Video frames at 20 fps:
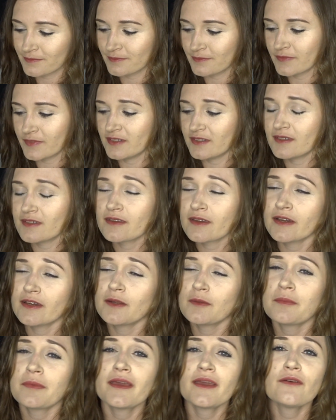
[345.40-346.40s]
This is going
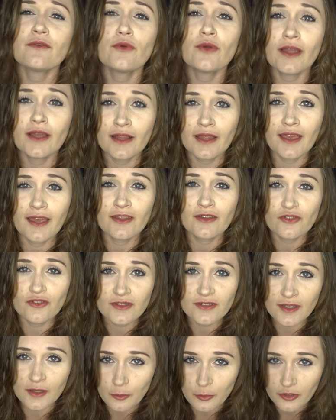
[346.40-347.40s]
to be a really
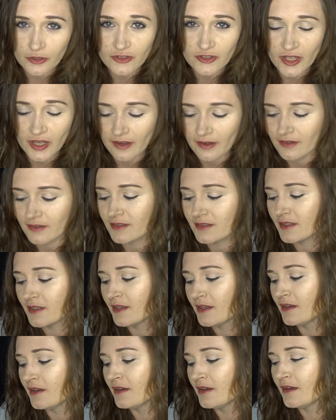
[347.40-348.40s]
interesting project.
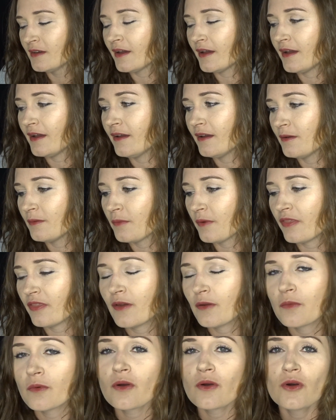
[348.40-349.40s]
I
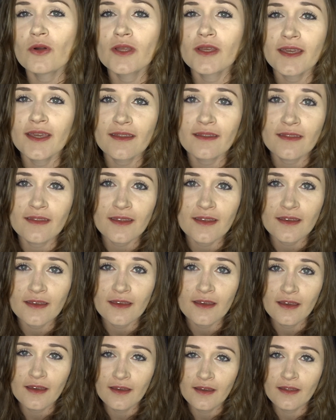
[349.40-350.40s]
think we're calling it
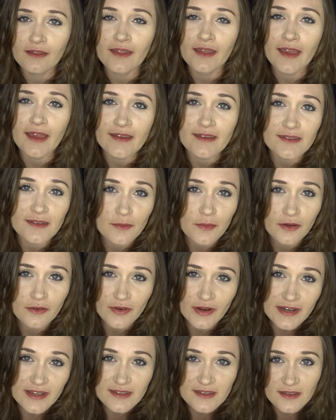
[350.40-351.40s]
the ASMR
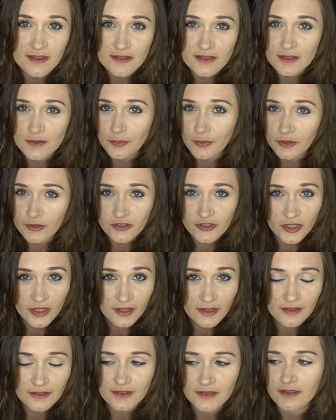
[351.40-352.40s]
Renaissance
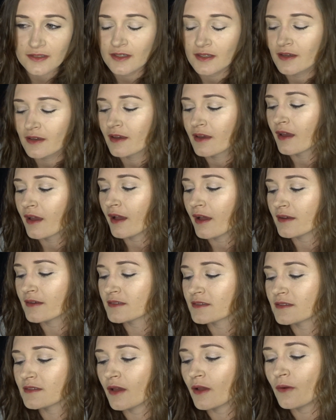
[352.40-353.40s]
Project.
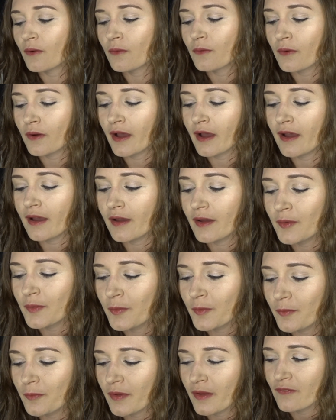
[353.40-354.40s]
So
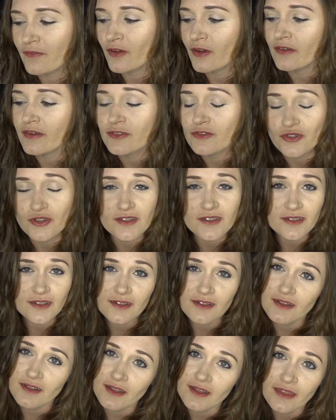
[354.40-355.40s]
if you're
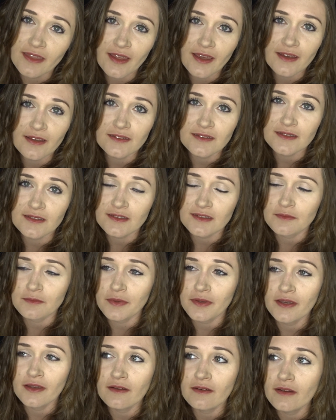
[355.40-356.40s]
interested in that
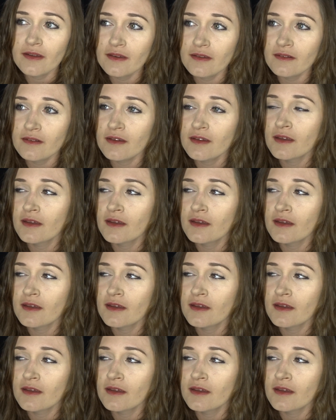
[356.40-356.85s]
period,